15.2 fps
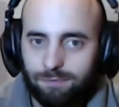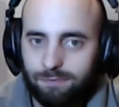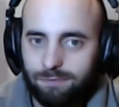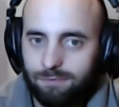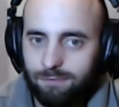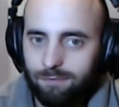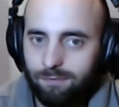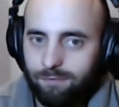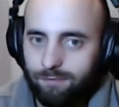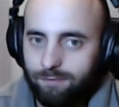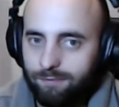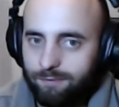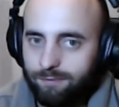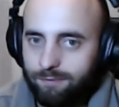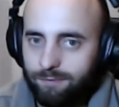
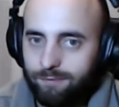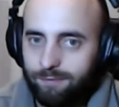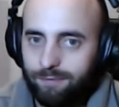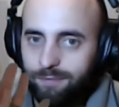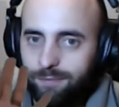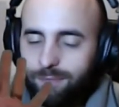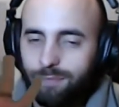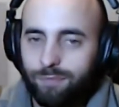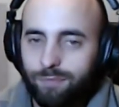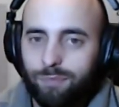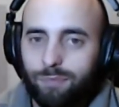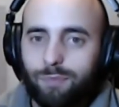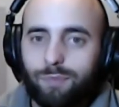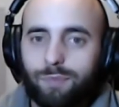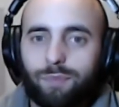
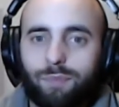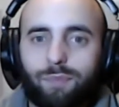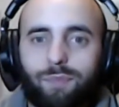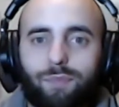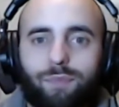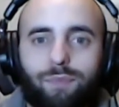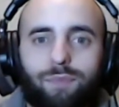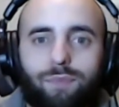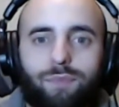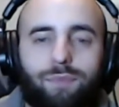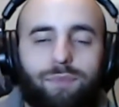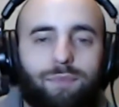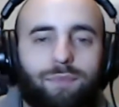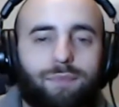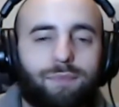
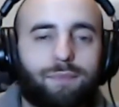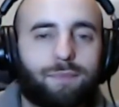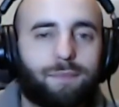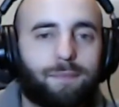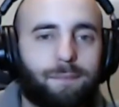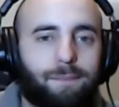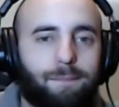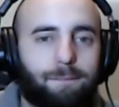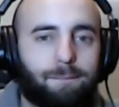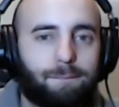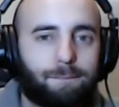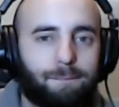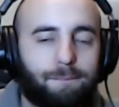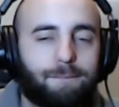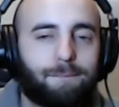
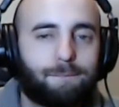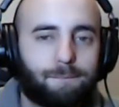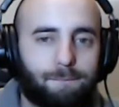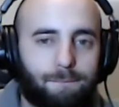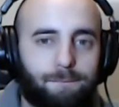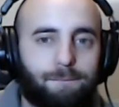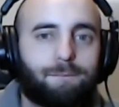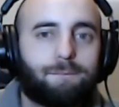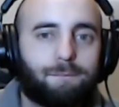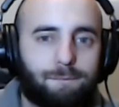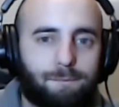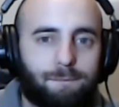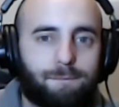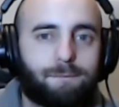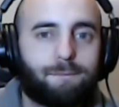
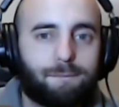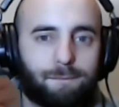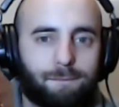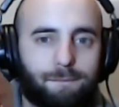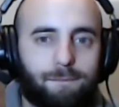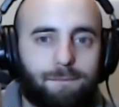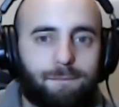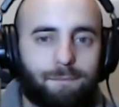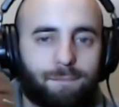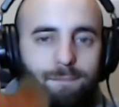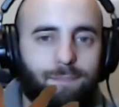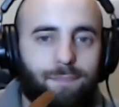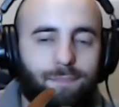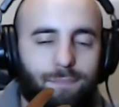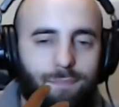
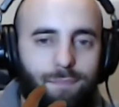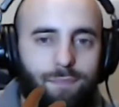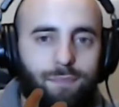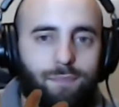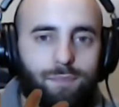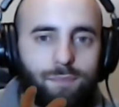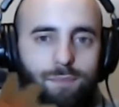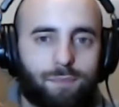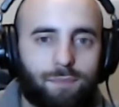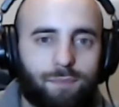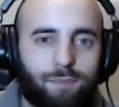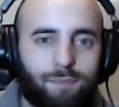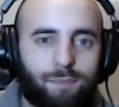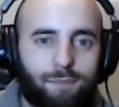No words are spoken by the person on screen.